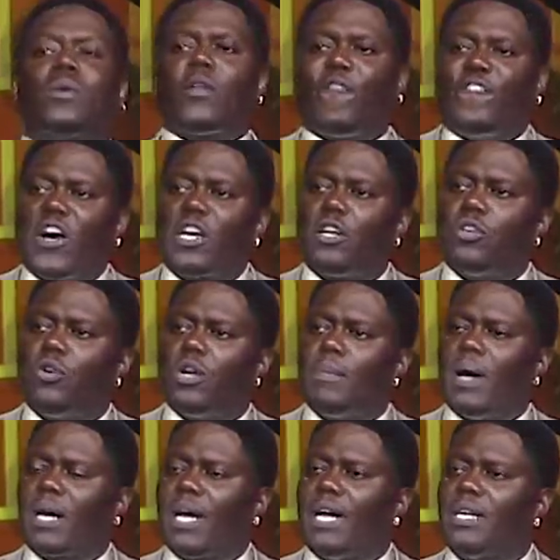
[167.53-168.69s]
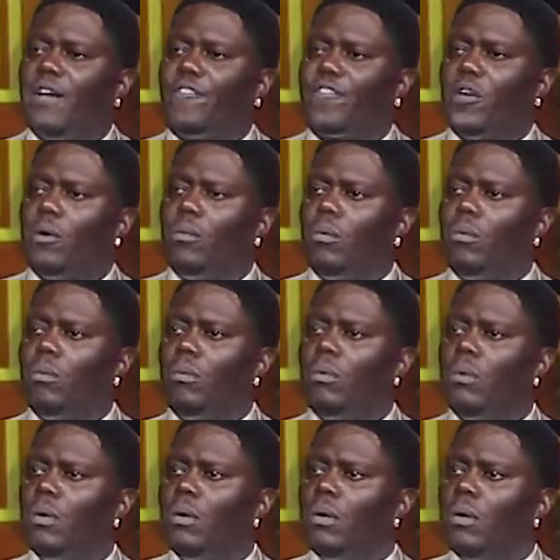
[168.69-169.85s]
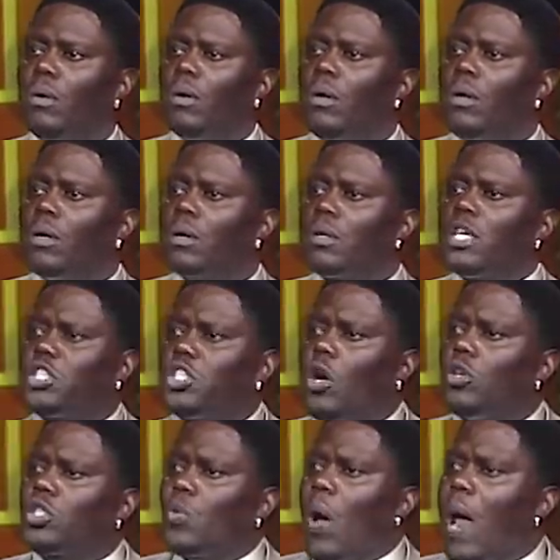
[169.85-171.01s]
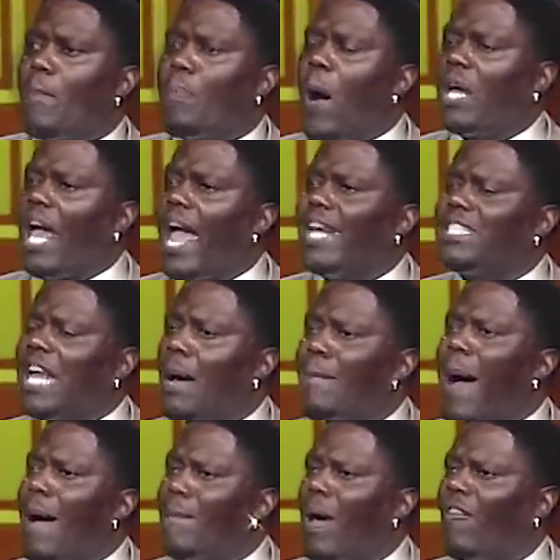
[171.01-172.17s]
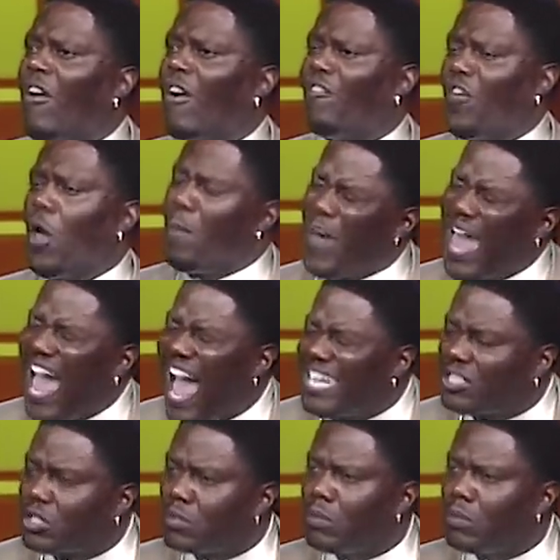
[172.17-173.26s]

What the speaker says: the fuck you doing in my goddamn funeral? Get your square punk ass out my motherfucking funeral, bitch!